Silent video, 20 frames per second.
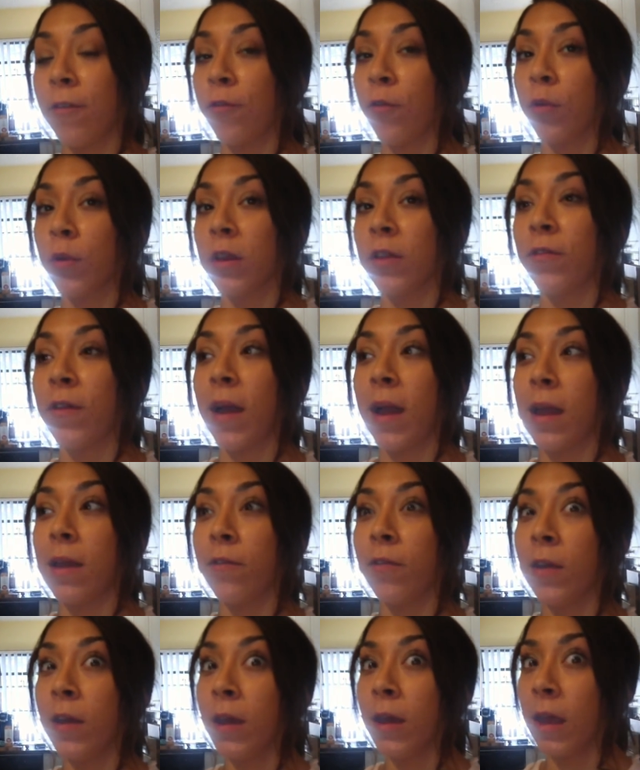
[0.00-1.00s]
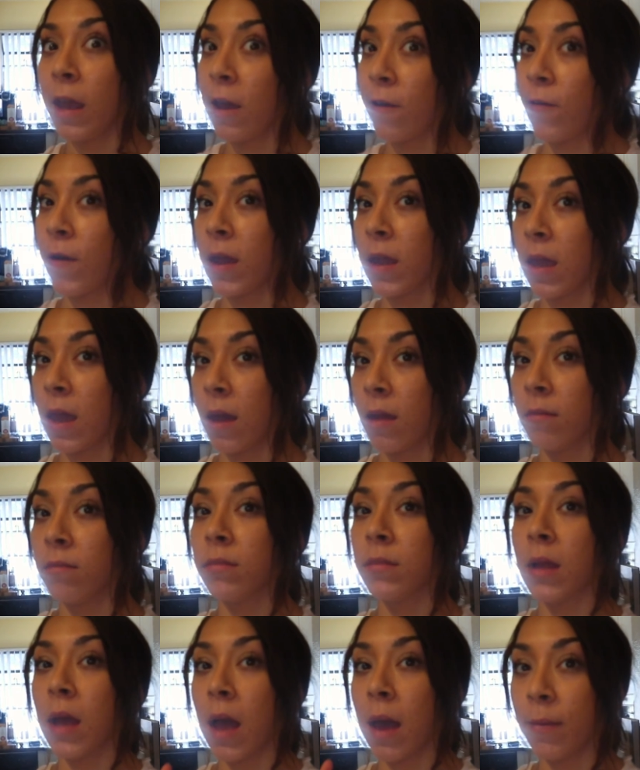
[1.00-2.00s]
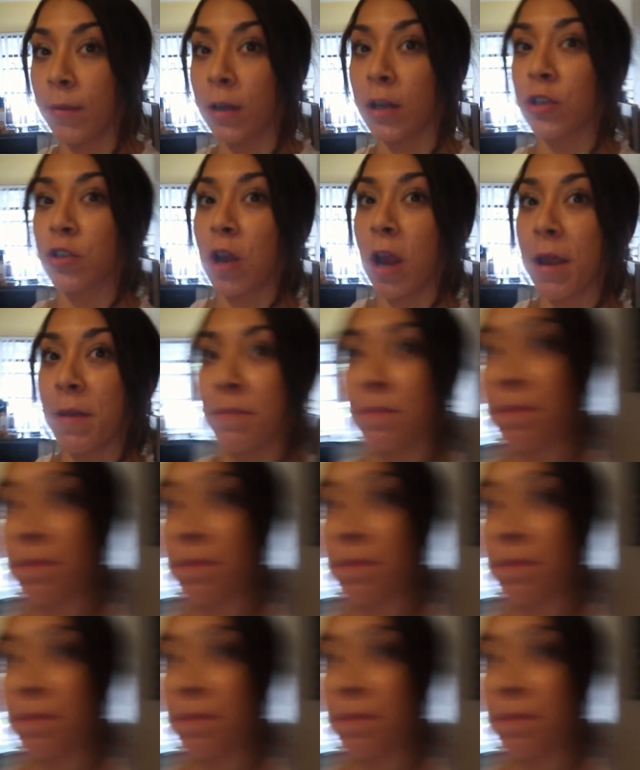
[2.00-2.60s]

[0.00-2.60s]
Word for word: F45 if I can. I'm gonna try.